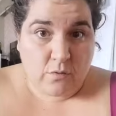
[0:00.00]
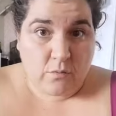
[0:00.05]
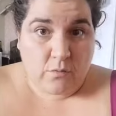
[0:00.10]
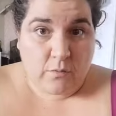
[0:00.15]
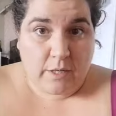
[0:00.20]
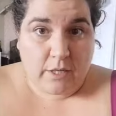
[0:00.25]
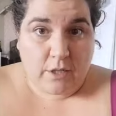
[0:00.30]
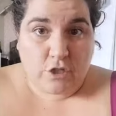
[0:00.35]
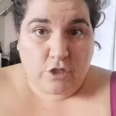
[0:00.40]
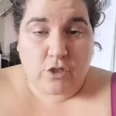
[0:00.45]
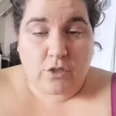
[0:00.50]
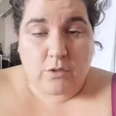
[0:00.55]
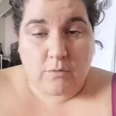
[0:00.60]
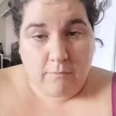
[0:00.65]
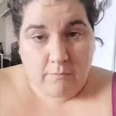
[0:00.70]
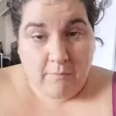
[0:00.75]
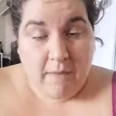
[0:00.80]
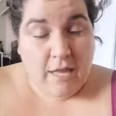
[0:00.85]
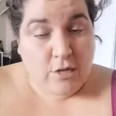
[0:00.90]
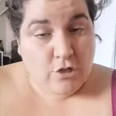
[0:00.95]
which
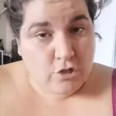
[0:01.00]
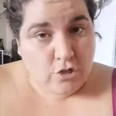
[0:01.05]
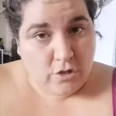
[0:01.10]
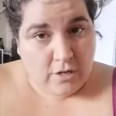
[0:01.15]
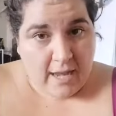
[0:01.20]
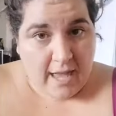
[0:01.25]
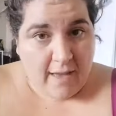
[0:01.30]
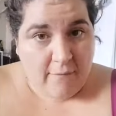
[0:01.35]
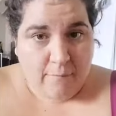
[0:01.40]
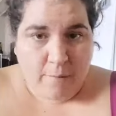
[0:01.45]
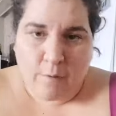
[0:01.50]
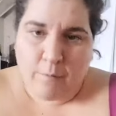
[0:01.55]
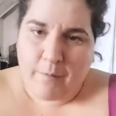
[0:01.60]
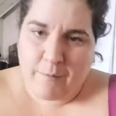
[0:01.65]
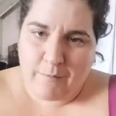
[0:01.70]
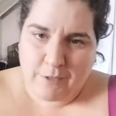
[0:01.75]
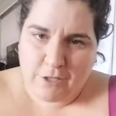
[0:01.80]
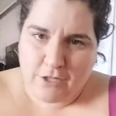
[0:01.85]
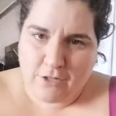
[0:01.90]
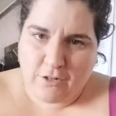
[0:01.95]
men should have but
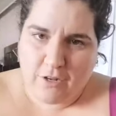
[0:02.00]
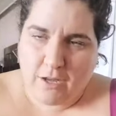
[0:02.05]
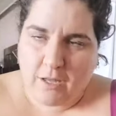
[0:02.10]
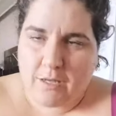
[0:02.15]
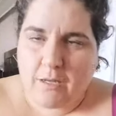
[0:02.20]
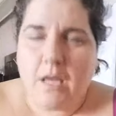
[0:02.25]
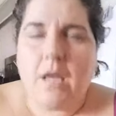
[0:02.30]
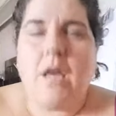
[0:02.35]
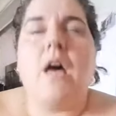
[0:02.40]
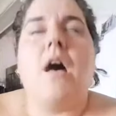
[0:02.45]
women should not.